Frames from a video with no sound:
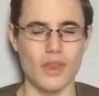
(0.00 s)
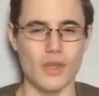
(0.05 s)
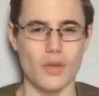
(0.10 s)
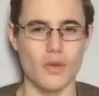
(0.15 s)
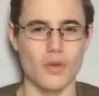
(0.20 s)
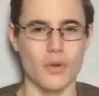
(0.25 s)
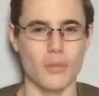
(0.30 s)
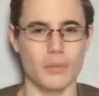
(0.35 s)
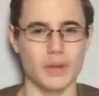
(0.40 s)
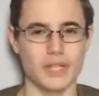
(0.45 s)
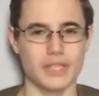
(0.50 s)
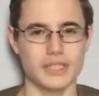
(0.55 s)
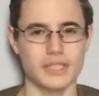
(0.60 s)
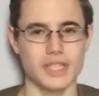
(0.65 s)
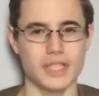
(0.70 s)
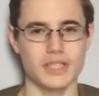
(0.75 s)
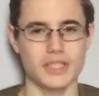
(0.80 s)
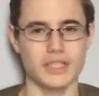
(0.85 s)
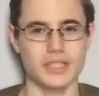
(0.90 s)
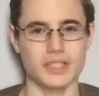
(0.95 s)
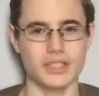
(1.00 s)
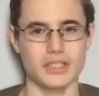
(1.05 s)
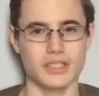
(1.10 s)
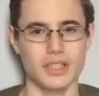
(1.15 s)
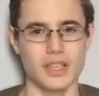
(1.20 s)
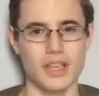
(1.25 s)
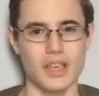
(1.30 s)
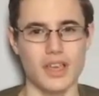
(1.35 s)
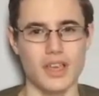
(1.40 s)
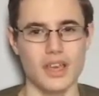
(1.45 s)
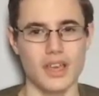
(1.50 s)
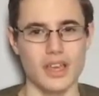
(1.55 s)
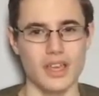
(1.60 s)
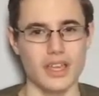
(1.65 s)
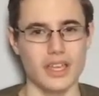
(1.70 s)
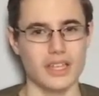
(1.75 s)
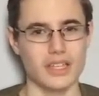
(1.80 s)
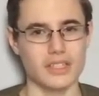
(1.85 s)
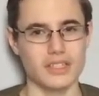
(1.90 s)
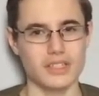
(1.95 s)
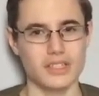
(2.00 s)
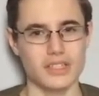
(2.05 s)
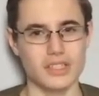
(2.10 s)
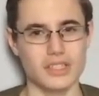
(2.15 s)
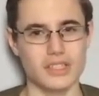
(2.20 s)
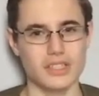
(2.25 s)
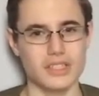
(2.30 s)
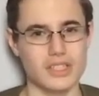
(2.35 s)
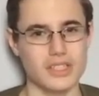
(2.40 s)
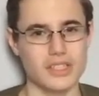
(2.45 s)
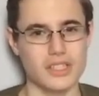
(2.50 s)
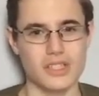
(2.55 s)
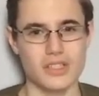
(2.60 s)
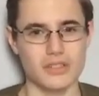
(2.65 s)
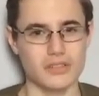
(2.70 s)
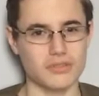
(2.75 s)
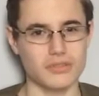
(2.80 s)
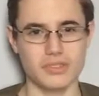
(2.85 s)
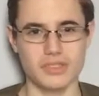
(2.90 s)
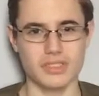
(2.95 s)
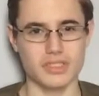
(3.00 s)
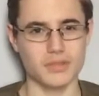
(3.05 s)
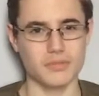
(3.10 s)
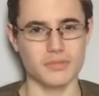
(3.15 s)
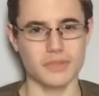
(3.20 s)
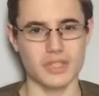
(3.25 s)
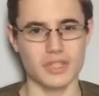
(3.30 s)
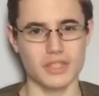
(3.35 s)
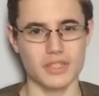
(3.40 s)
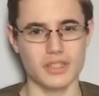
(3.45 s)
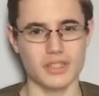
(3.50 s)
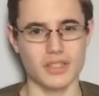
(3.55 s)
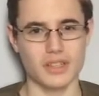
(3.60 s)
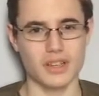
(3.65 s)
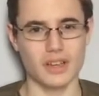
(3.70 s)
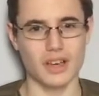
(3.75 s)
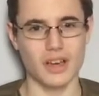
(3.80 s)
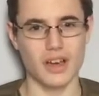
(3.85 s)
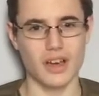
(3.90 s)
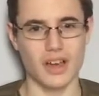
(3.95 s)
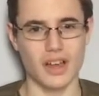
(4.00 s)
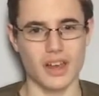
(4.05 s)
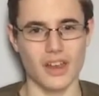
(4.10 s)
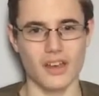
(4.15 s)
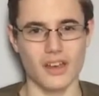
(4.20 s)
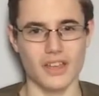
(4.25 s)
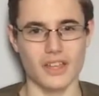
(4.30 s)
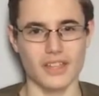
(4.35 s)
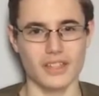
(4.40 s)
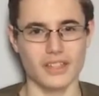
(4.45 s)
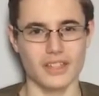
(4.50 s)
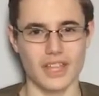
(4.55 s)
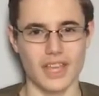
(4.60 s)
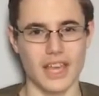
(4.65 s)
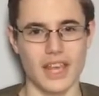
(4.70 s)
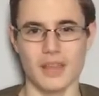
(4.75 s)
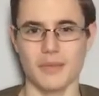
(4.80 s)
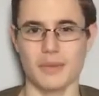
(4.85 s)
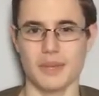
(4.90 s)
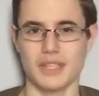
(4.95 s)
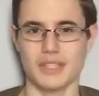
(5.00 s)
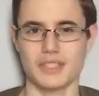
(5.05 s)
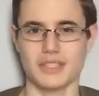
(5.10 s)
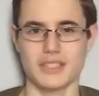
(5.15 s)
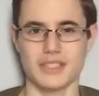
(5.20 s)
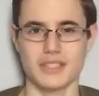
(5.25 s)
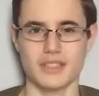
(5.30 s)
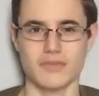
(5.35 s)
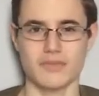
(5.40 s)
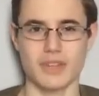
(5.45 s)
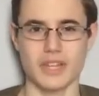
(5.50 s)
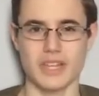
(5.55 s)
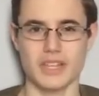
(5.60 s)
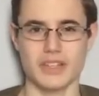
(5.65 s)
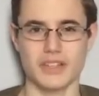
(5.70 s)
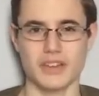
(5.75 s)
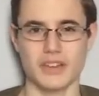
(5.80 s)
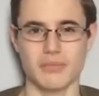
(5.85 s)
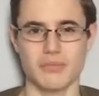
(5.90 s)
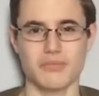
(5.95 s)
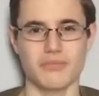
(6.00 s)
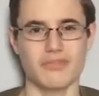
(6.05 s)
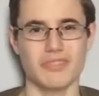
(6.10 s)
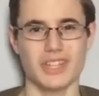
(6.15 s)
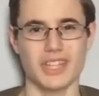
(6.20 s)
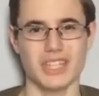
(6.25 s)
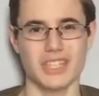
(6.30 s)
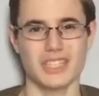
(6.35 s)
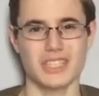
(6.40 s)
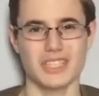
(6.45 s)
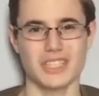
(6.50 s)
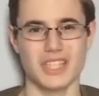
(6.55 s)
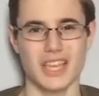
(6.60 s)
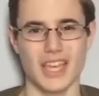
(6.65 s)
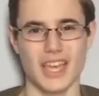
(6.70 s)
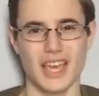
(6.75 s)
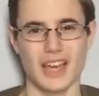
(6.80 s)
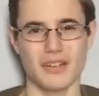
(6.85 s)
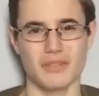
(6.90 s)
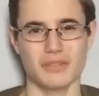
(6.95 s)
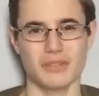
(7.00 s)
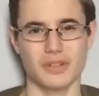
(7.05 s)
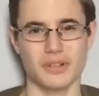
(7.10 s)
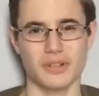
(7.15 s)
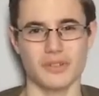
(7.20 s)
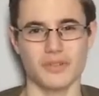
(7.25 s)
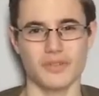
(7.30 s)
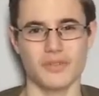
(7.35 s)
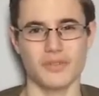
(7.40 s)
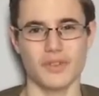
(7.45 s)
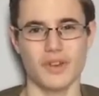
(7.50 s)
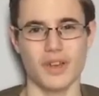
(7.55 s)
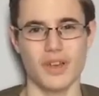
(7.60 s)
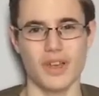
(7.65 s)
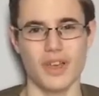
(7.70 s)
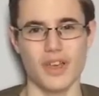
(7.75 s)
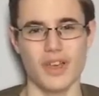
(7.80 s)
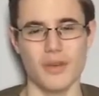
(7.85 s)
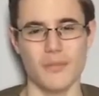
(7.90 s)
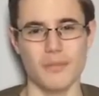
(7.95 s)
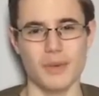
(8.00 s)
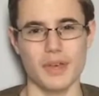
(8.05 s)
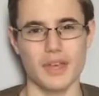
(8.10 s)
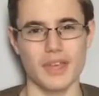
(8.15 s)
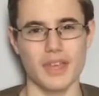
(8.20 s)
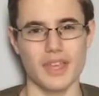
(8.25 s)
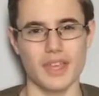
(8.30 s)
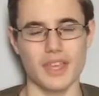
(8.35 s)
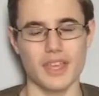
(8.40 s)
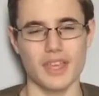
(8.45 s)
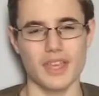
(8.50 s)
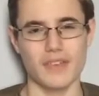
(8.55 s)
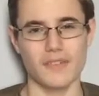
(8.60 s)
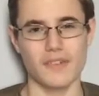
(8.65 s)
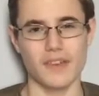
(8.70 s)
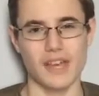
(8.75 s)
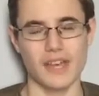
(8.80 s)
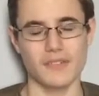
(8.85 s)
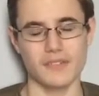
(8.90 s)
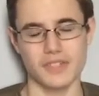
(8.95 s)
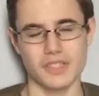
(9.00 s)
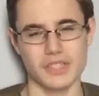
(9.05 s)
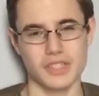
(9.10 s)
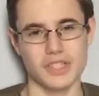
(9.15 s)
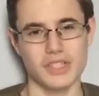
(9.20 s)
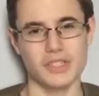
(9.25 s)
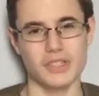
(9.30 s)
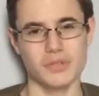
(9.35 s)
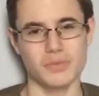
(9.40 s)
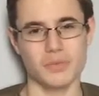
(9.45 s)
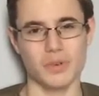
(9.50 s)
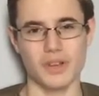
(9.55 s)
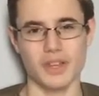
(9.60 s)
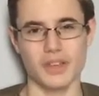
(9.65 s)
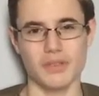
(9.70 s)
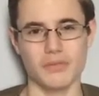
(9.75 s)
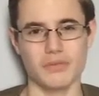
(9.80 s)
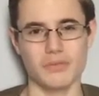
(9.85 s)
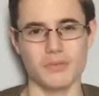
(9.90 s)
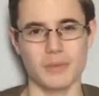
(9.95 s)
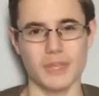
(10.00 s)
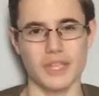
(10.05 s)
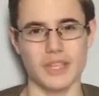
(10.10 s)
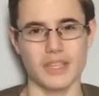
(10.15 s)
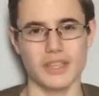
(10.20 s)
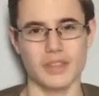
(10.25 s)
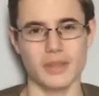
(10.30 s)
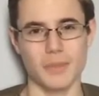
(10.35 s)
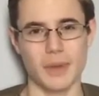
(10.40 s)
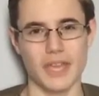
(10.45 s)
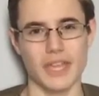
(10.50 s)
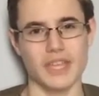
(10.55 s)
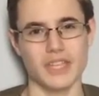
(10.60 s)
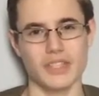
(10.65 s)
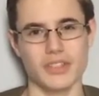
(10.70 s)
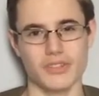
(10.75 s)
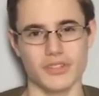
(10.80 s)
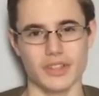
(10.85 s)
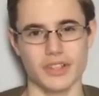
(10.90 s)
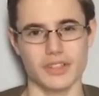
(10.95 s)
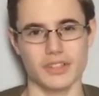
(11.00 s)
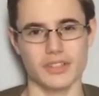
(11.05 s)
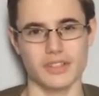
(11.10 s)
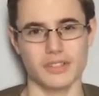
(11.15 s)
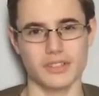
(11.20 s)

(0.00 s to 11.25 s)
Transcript: caught my attention. It's just not something I like. The LMS is a region I really stay out of. But if I had to choose one, it would be the Patriot.